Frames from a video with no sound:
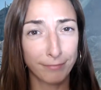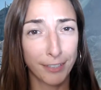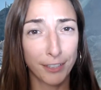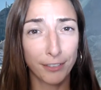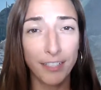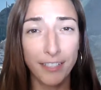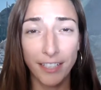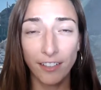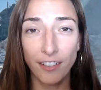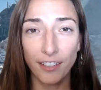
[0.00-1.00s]
There's a reason
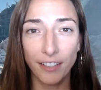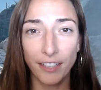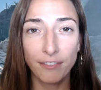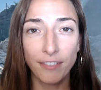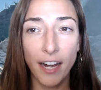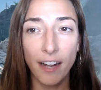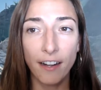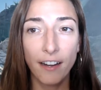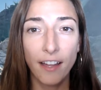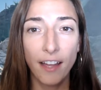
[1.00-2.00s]
they call it a ring of fire.
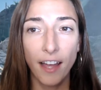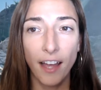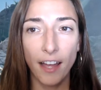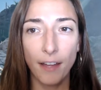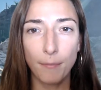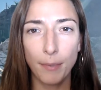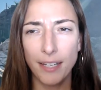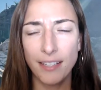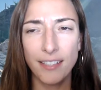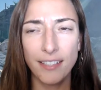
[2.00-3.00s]
But
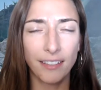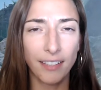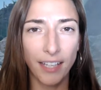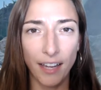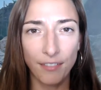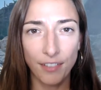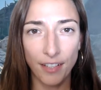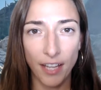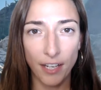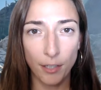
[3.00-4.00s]
instantly after
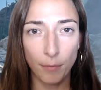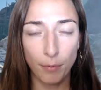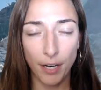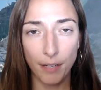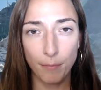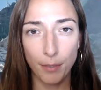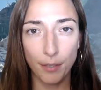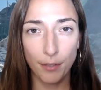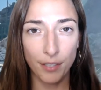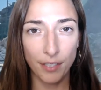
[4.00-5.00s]
that, your brain
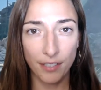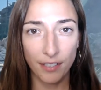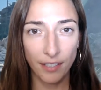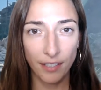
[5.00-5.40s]
produces